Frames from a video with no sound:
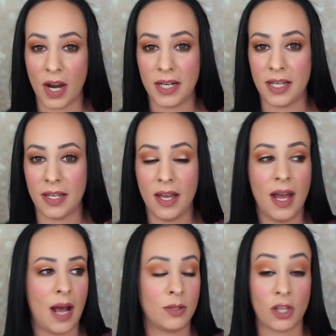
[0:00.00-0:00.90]
ready,
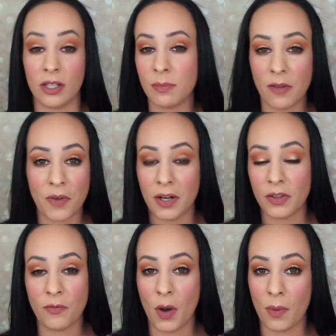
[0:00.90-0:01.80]
I was talking to my friend on
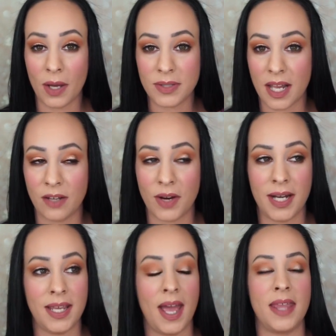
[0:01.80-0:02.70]
the phone while I was getting
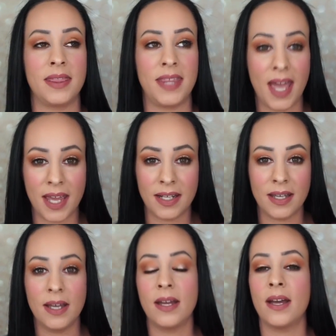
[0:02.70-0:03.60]
ready, and then
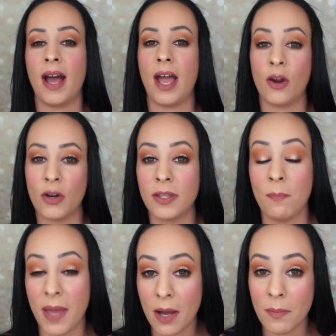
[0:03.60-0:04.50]
I heard the
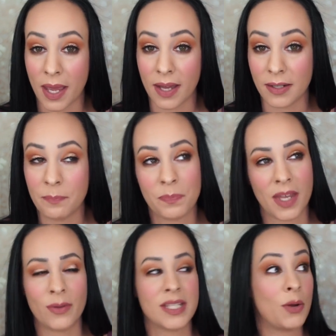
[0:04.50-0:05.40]
mailman,
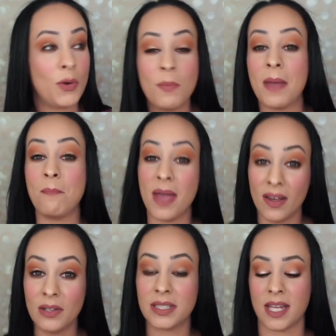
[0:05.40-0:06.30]
and I was like, oh, my
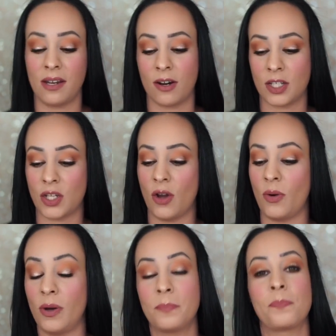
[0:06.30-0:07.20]
mail's here.
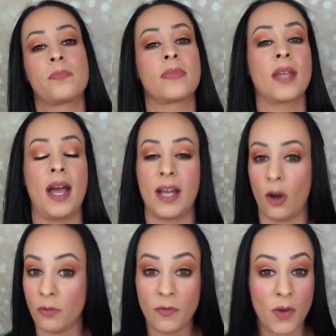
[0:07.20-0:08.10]
So I got
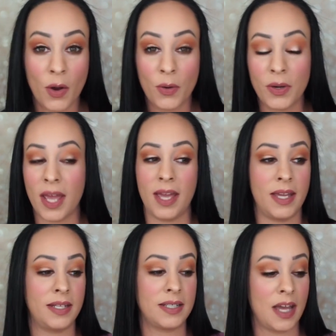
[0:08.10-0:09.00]
off the phone
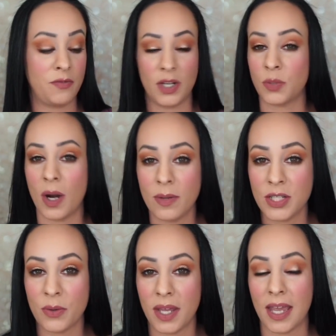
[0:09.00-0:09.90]
and I finished what I was
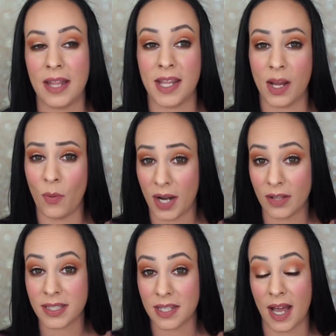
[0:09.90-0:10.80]
doing, and then I went
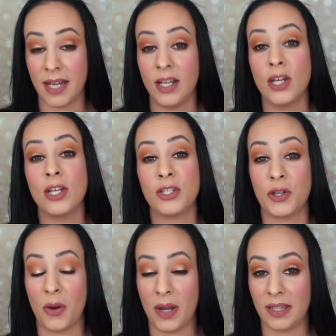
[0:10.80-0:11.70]
outside to
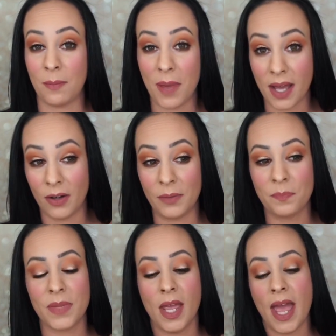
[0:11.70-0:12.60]
go get the mail.
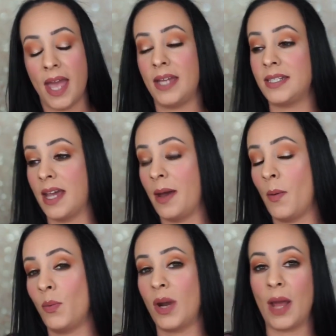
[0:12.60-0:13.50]
And
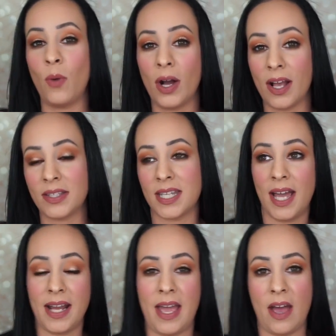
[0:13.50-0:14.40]
when I walk
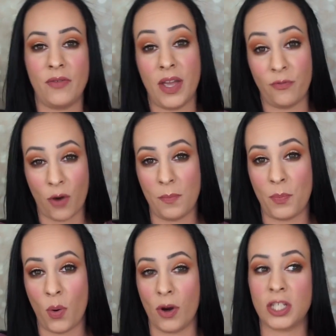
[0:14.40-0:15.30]
outside, I have a front
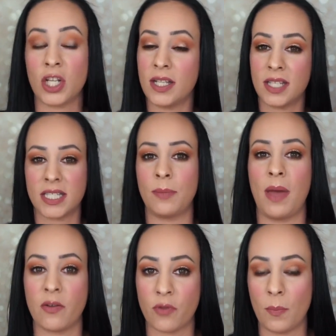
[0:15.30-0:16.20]
porch. It's a
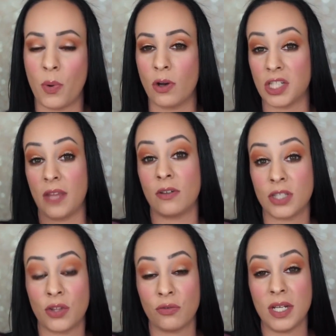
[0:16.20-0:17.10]
cement front porch, and there's
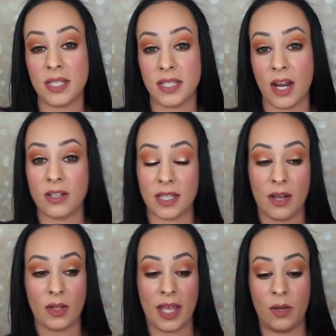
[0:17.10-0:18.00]
three stairs,
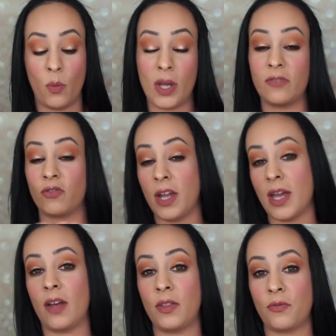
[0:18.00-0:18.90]
like right
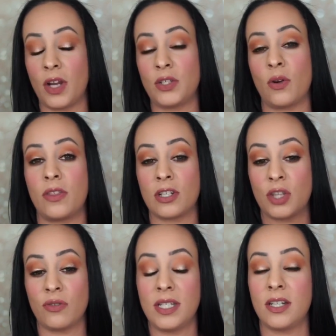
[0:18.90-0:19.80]
out of the front door. There's
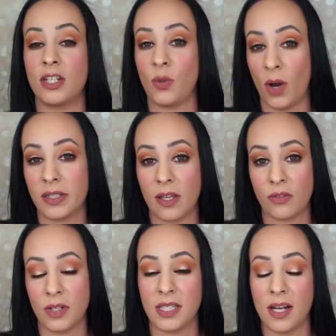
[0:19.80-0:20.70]
three stairs. You walk down
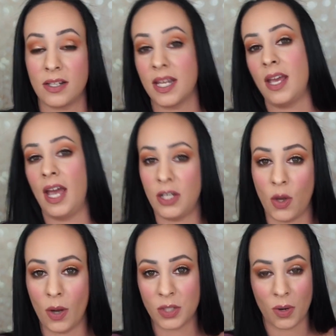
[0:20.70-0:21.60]
three stairs and you
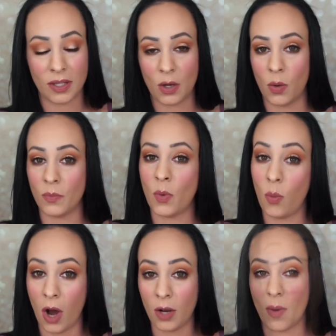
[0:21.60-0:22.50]
go onto our little
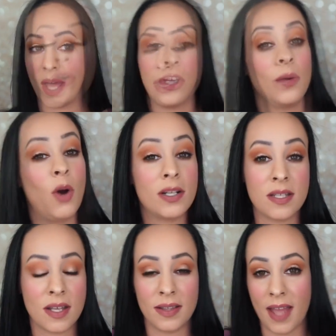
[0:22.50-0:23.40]
walkway. You can walk to
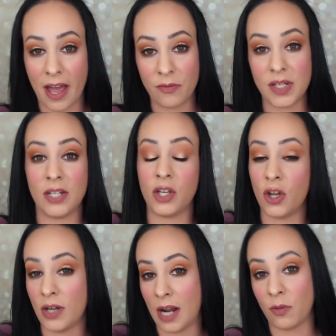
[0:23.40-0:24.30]
the left and you can
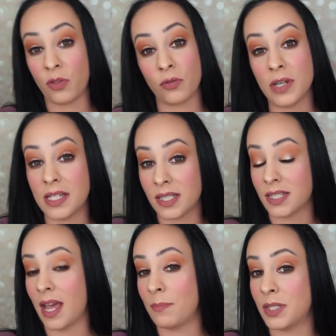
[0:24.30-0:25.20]
go down three
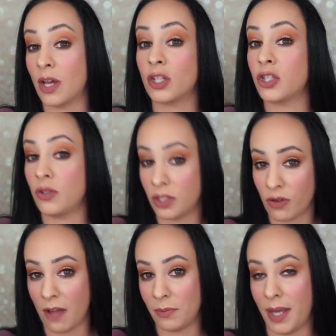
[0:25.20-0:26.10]
steps to the
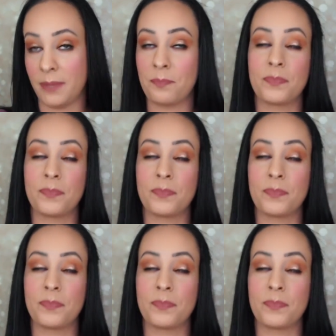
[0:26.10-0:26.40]
driveway.